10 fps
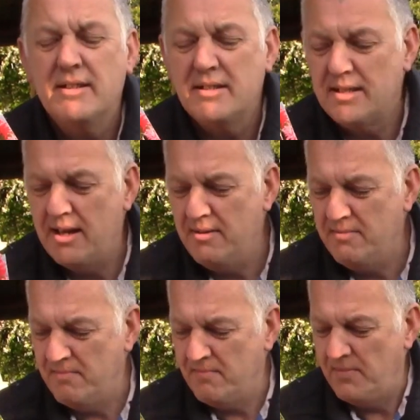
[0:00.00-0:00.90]
So
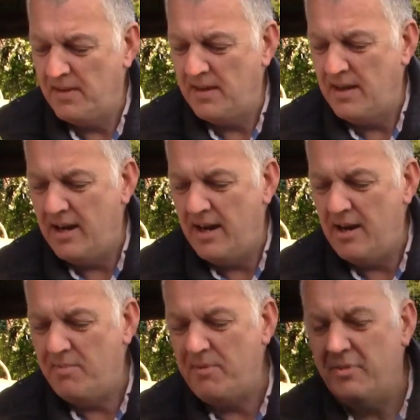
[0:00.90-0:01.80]

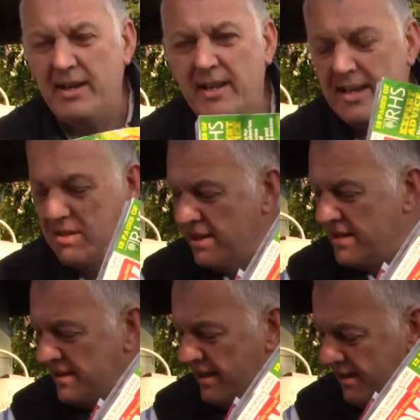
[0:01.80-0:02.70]
hope you find that
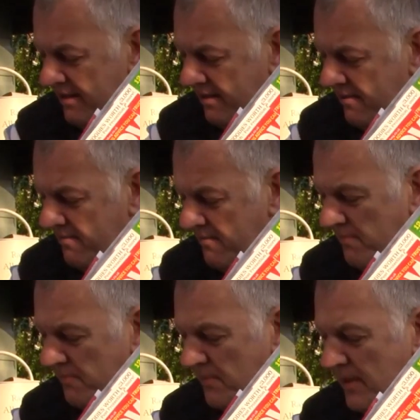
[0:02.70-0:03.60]
interesting,
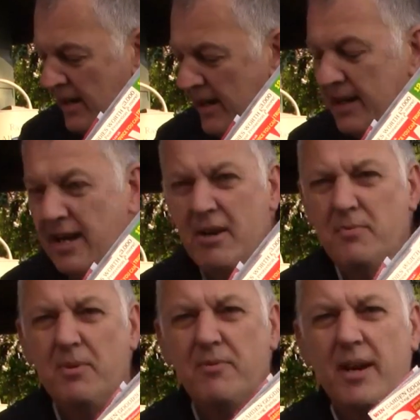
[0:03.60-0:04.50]
and I hope
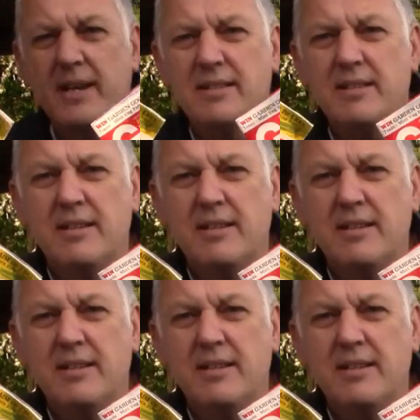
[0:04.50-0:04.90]
you find